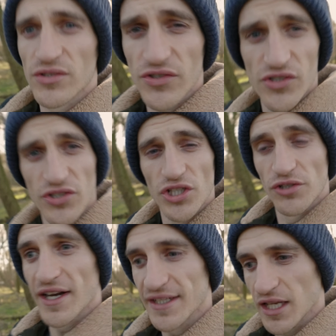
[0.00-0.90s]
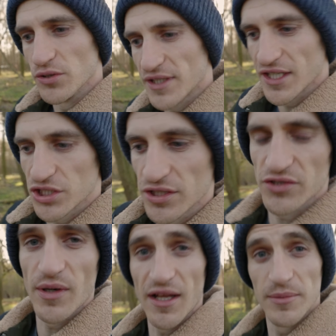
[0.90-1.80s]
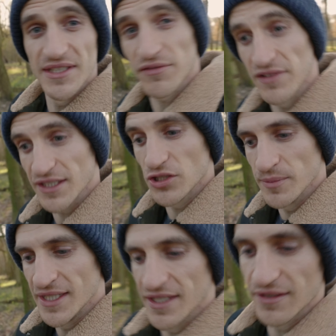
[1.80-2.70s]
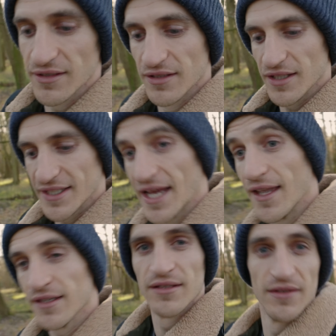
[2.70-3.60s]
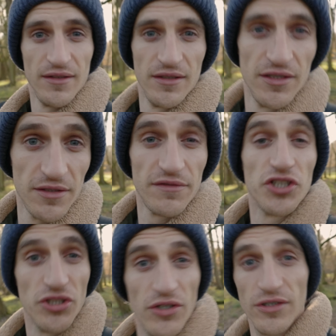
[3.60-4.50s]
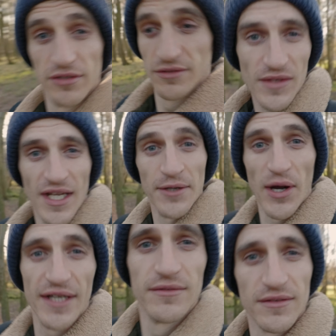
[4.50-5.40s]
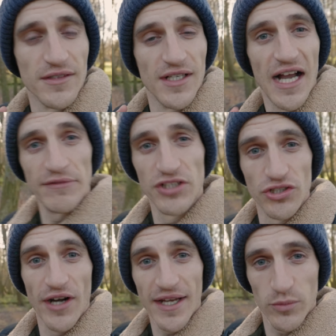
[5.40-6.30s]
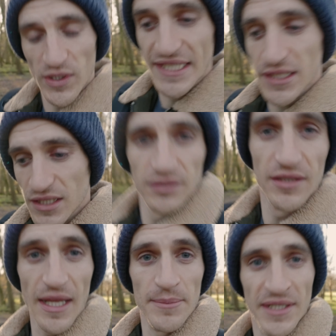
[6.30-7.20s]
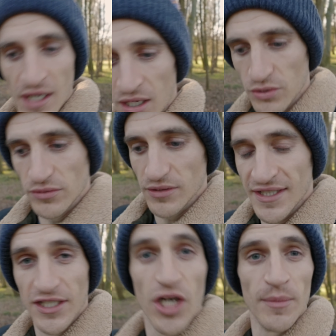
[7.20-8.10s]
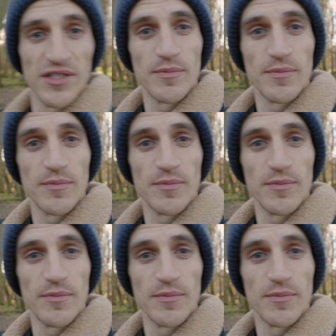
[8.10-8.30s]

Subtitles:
Such a great location as well. I'll be definitely coming here again, for sure. Anyway, have a great week. Let me know in the comments